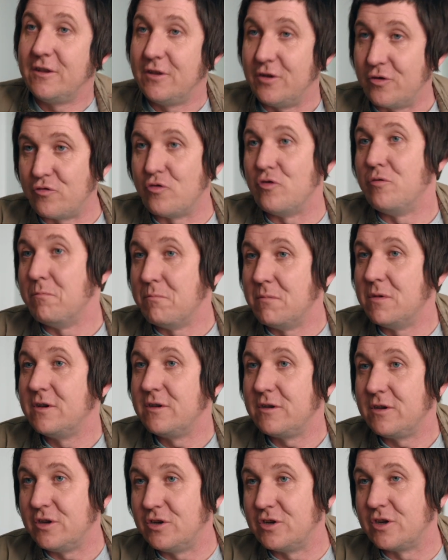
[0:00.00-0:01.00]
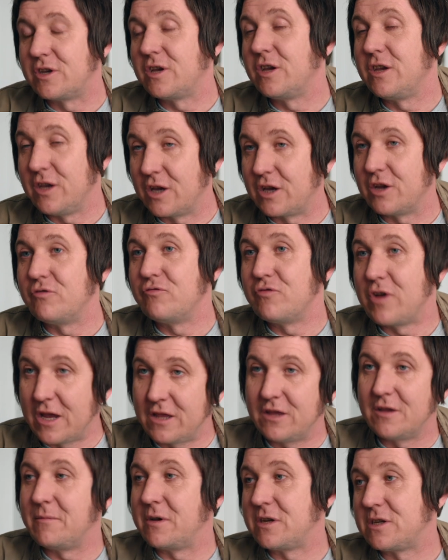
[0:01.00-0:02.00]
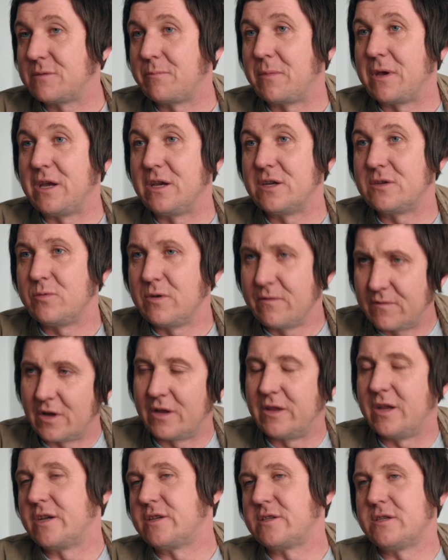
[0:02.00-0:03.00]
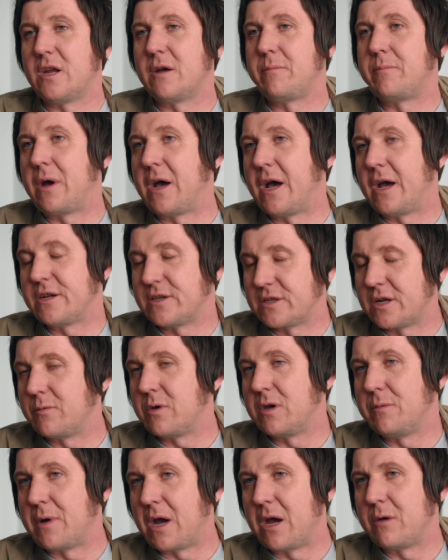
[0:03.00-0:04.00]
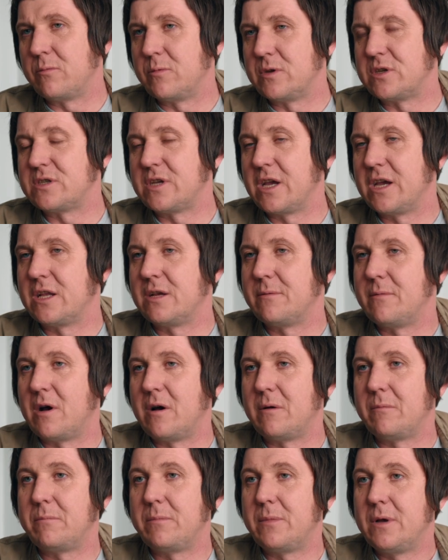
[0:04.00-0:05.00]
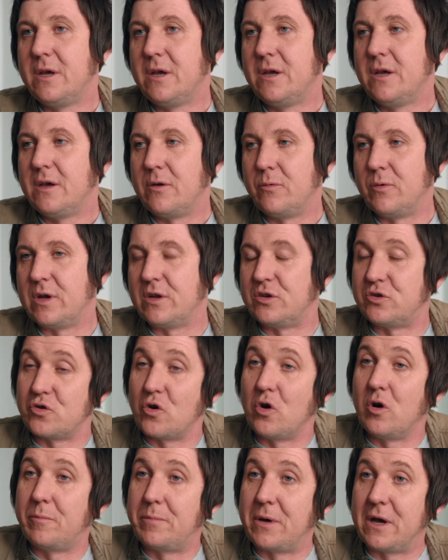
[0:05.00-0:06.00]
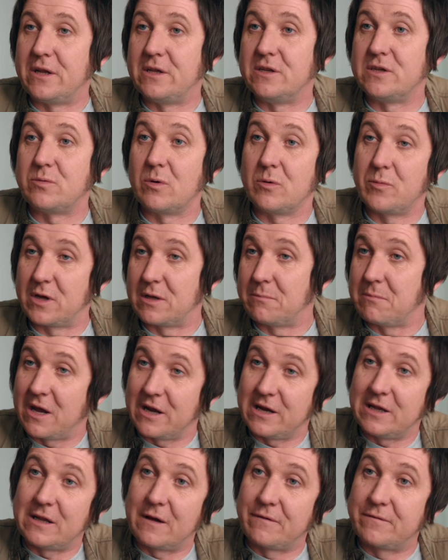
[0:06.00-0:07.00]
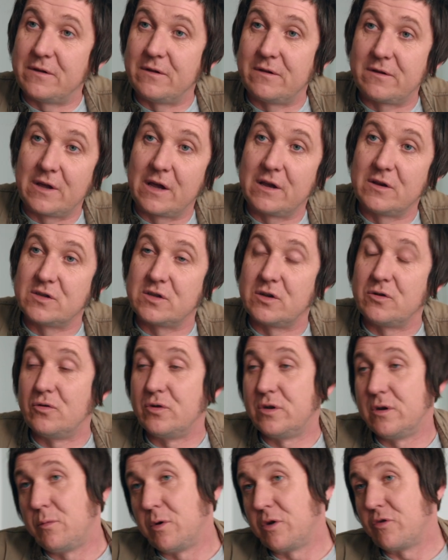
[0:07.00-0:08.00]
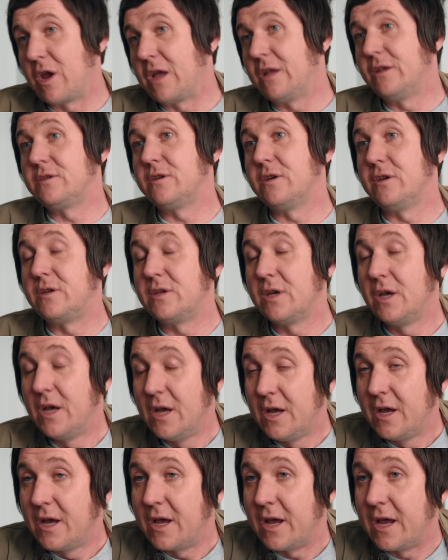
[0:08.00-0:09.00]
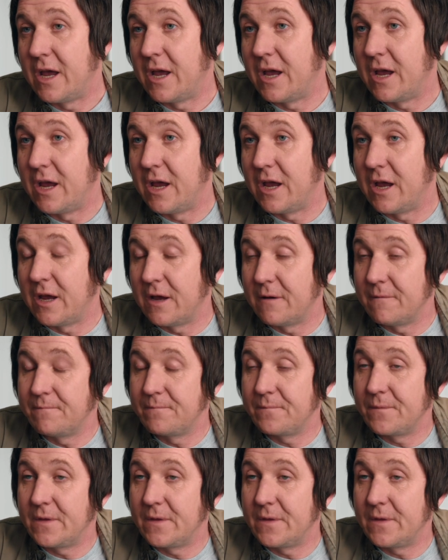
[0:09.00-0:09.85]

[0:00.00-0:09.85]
the room. You can rent them a space. We've done this in the past, way back when we set them up. We had drop-ins where we had many different things going on, and we rented a